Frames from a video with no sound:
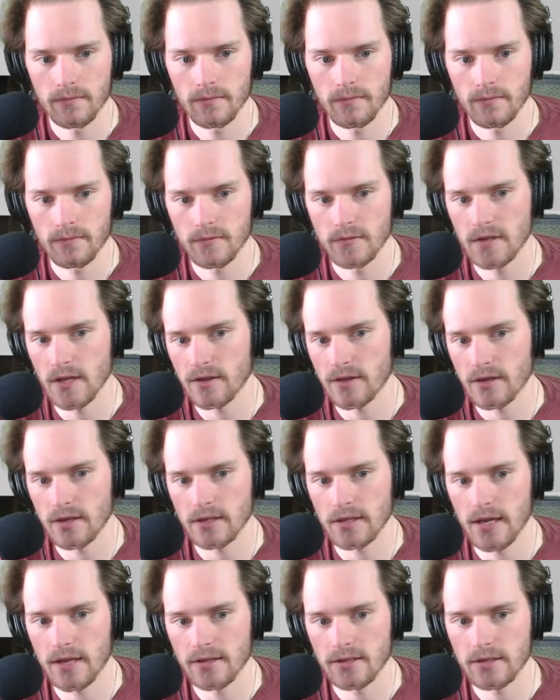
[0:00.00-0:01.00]
set the
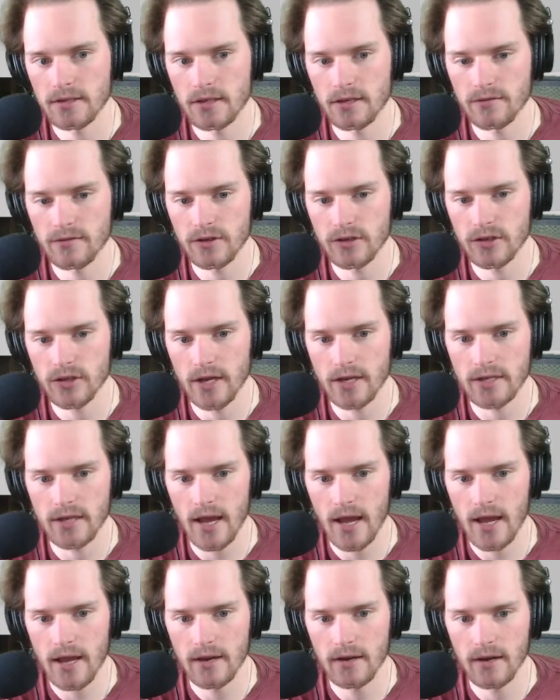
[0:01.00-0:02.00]
intensity of each light to
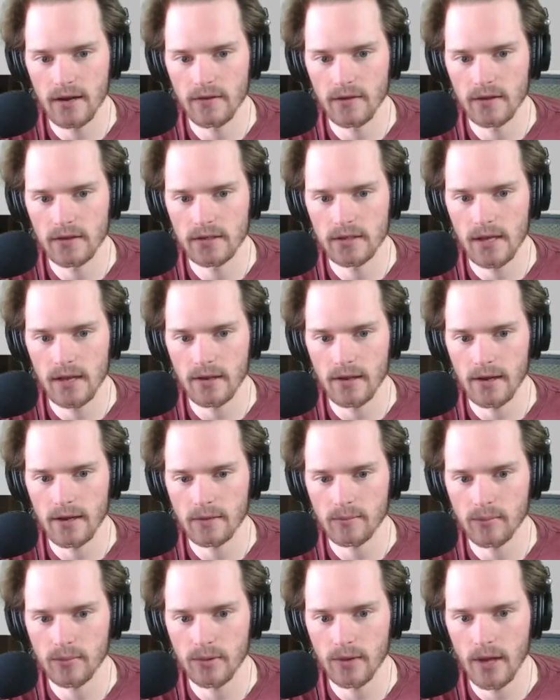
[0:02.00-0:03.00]
8, and then set
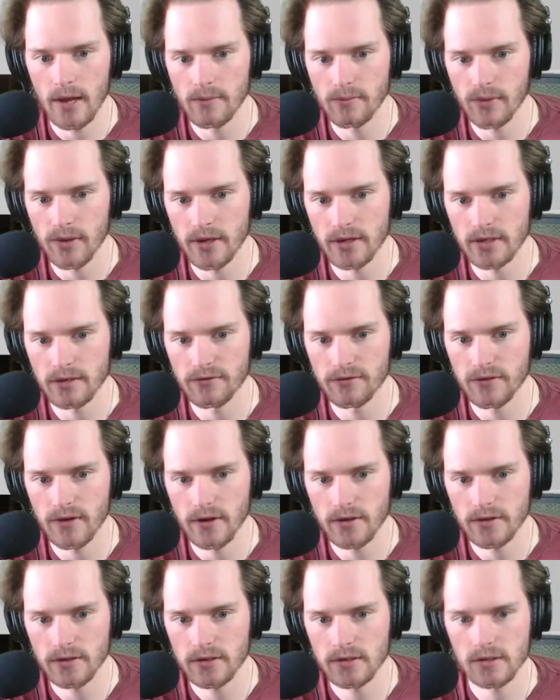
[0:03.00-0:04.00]
light blink to
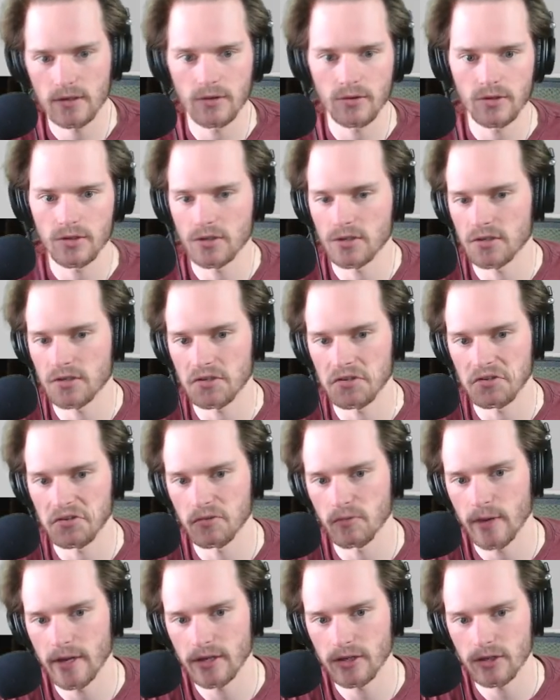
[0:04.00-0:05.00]
false, so it's just a
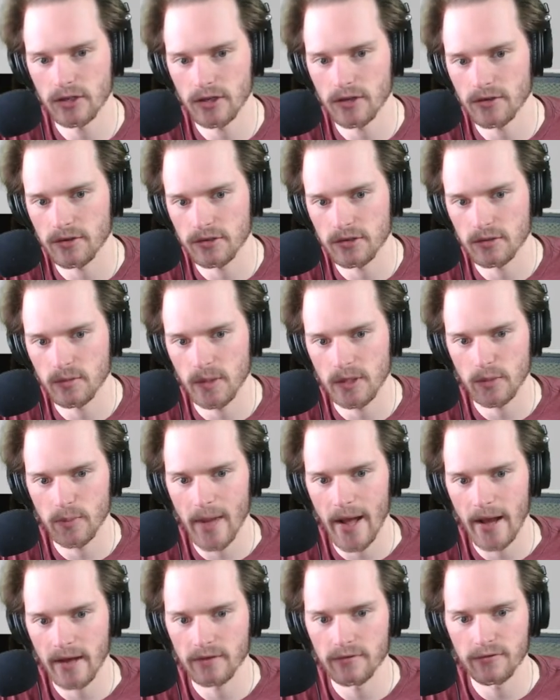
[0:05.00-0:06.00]
switch. It'll switch
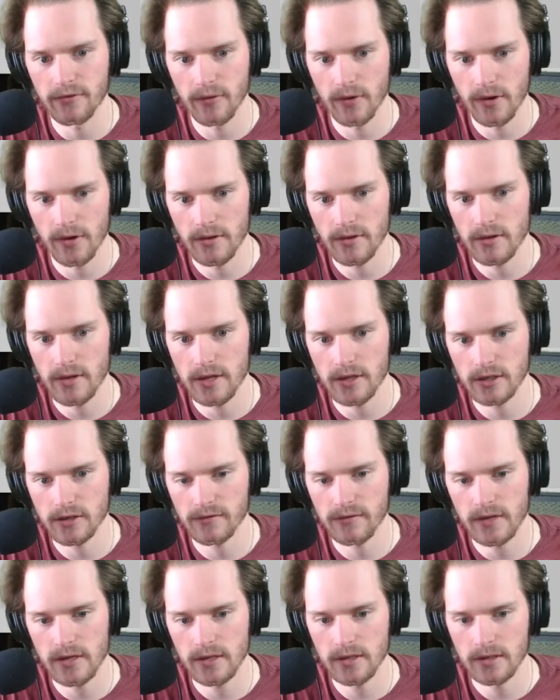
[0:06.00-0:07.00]
back and forth each of
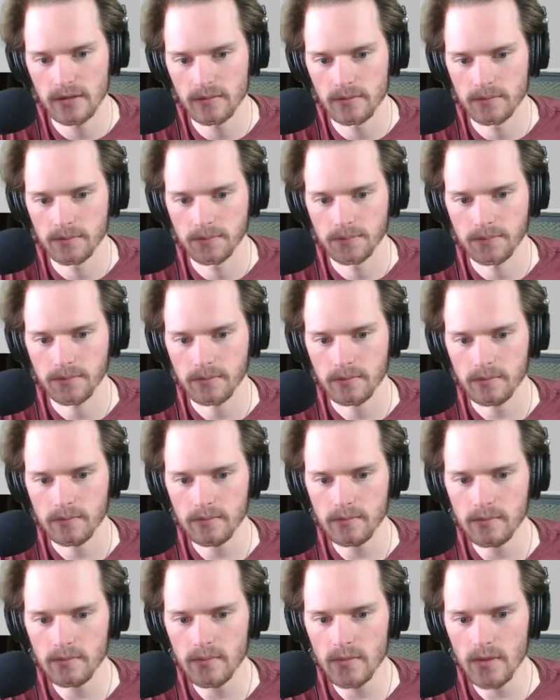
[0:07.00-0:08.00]
these.
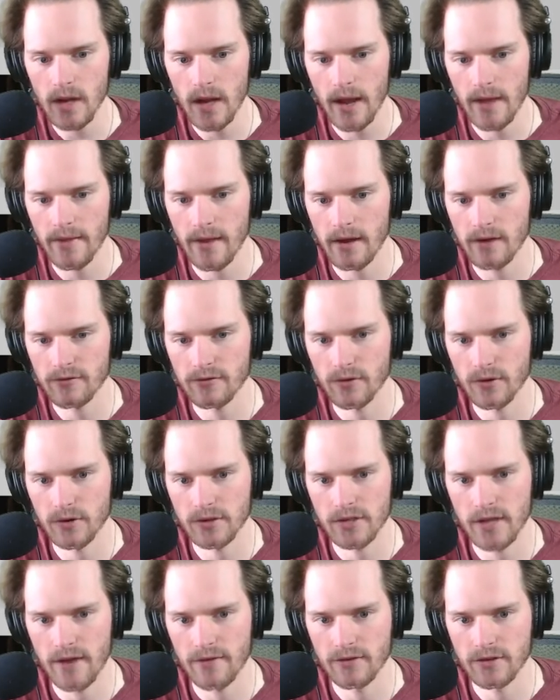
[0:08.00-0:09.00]
And then of
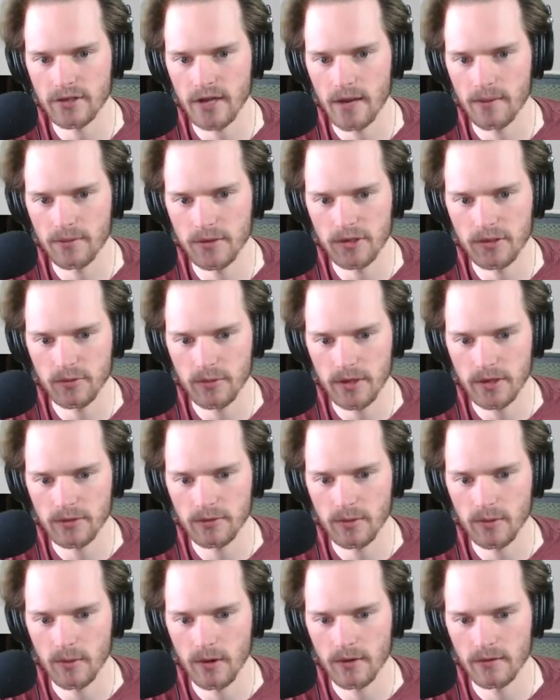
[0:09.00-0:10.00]
course every time we switch,
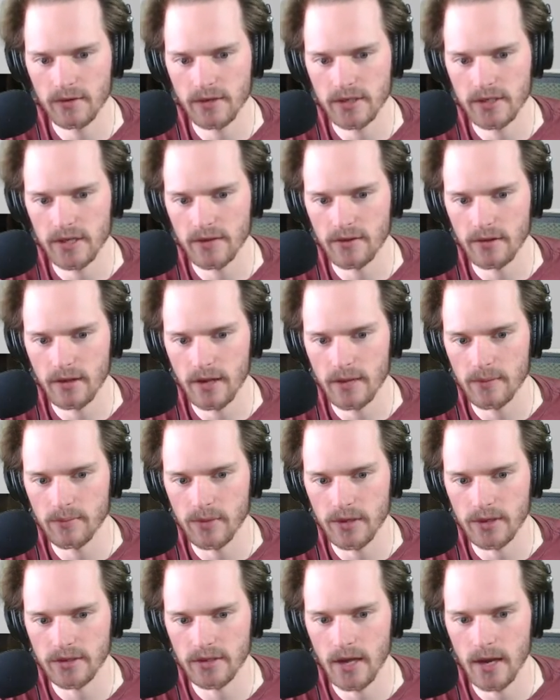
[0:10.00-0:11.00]
we want to reset the light
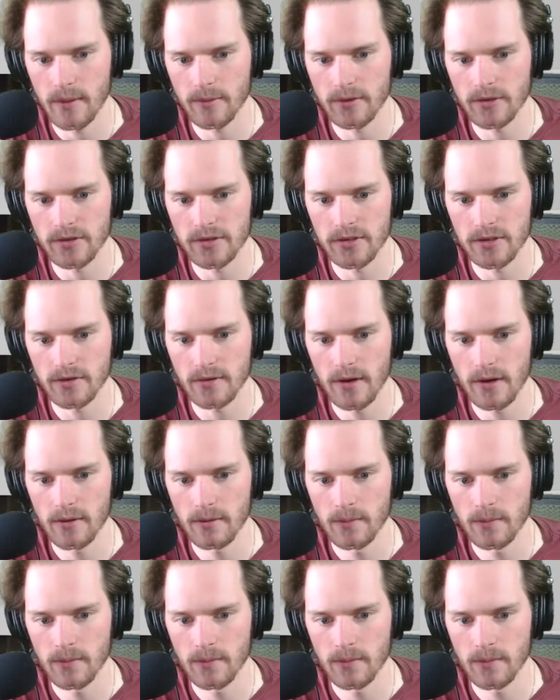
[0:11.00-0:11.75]
blink timer to 0,